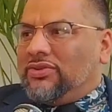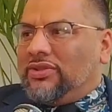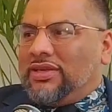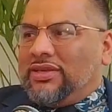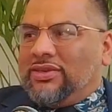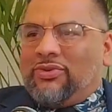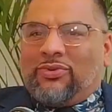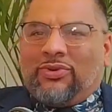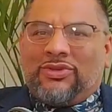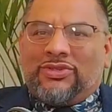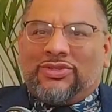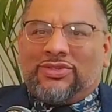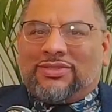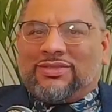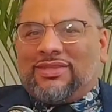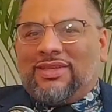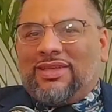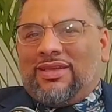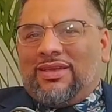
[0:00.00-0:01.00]
Like you can
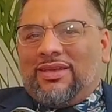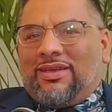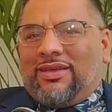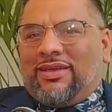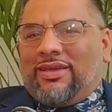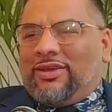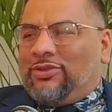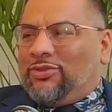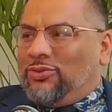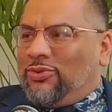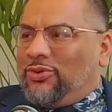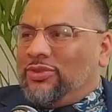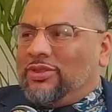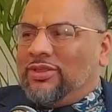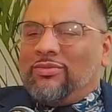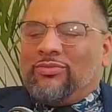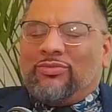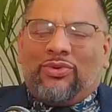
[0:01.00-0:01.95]
just ignore them.